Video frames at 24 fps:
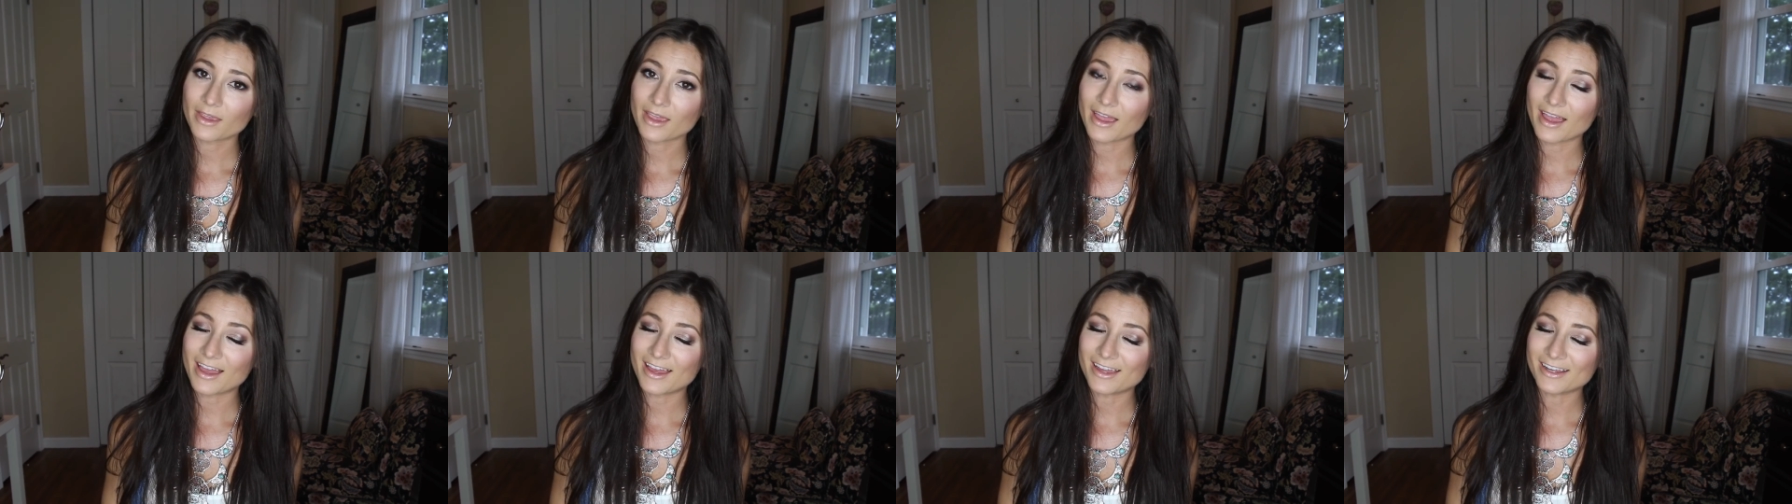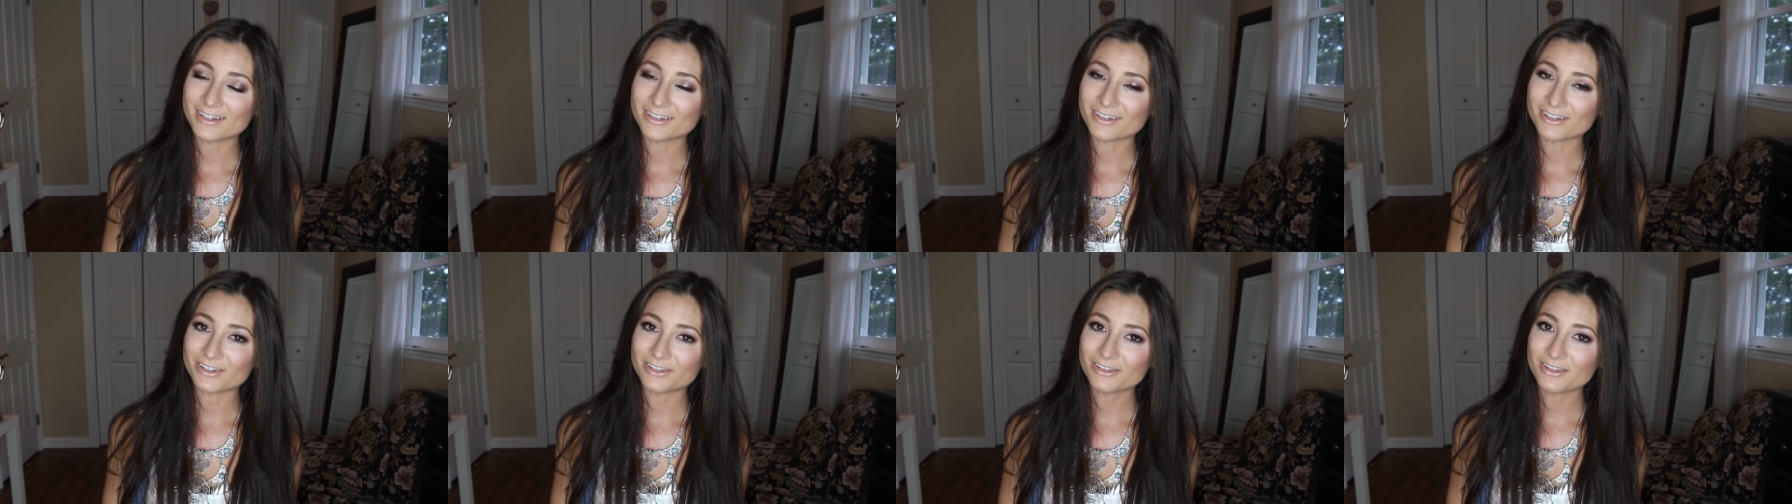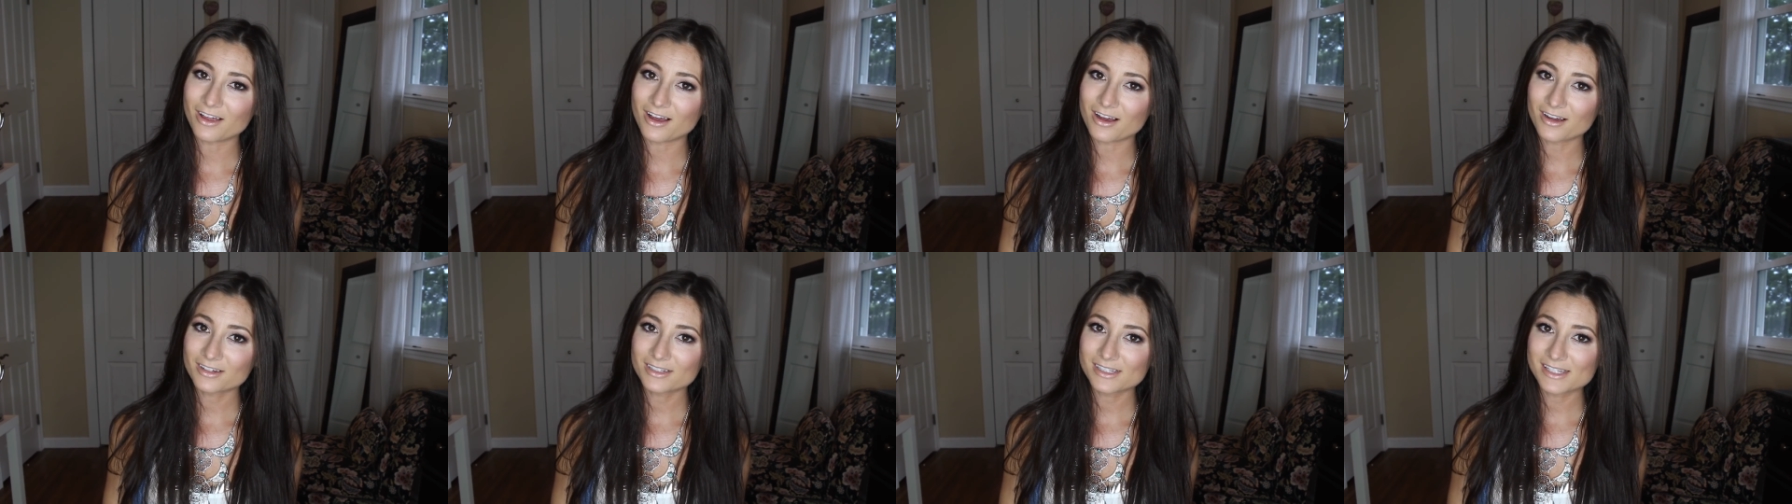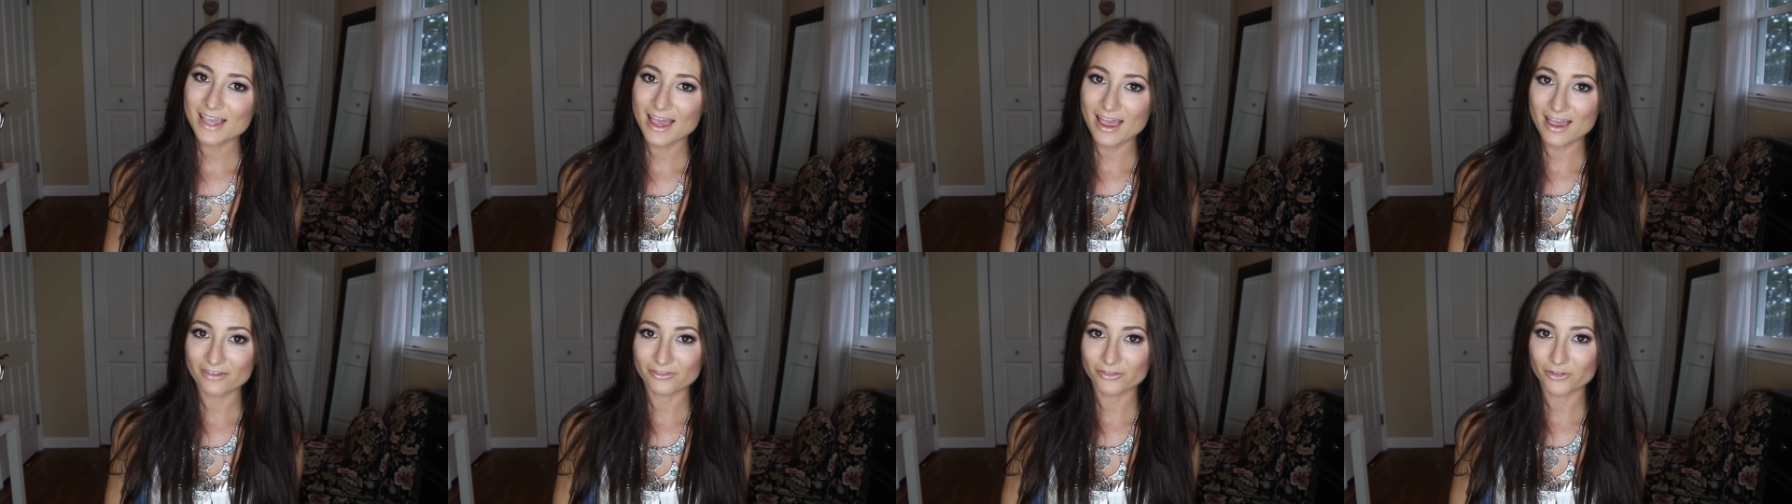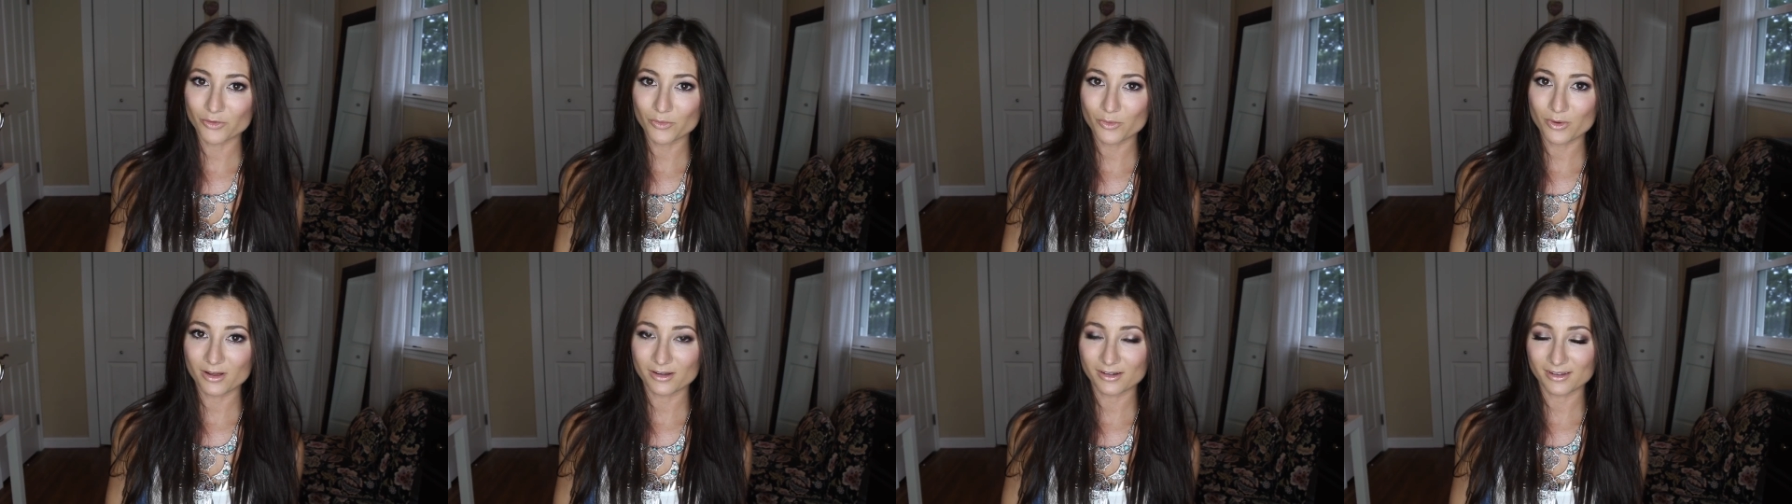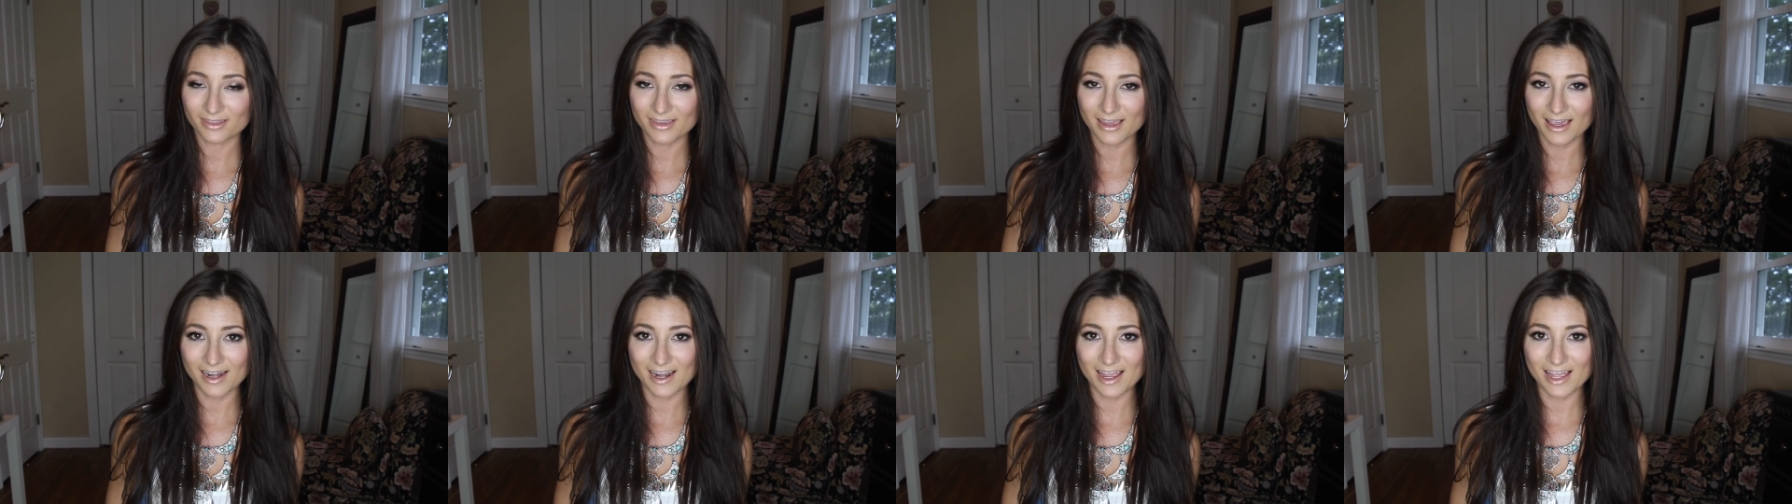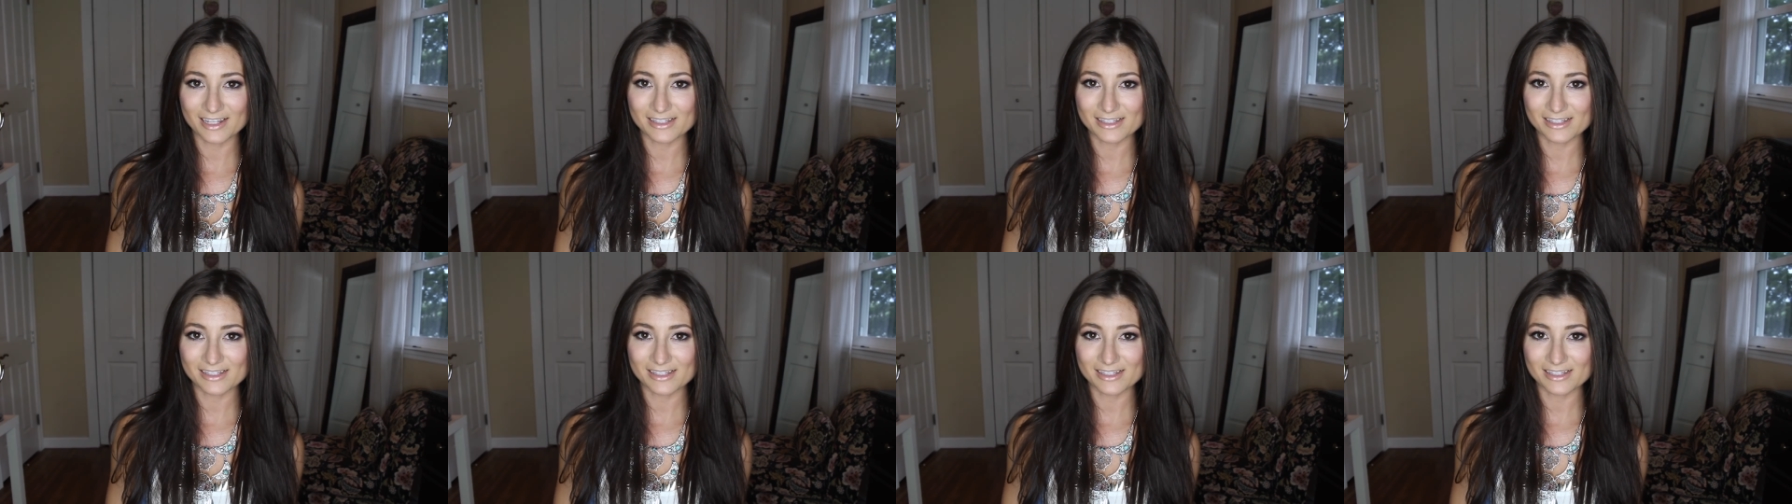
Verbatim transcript: and good luck to everyone that